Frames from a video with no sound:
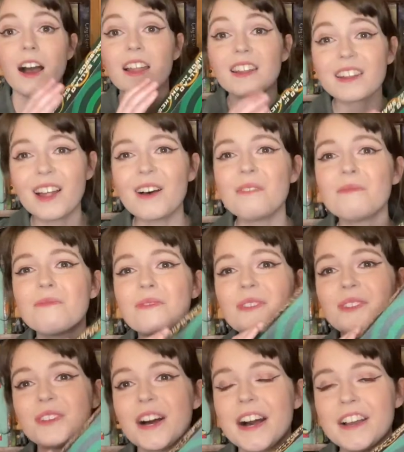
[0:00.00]
I love the
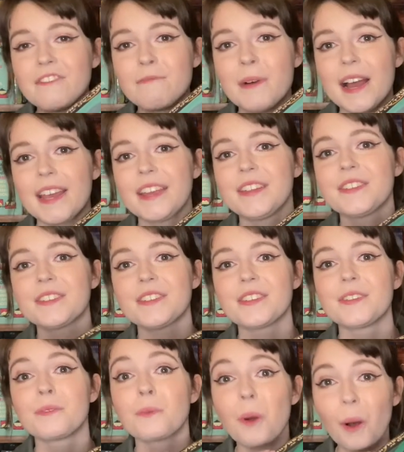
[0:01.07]
dive back into
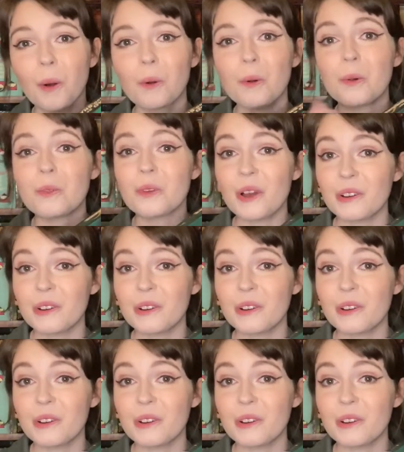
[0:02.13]
the world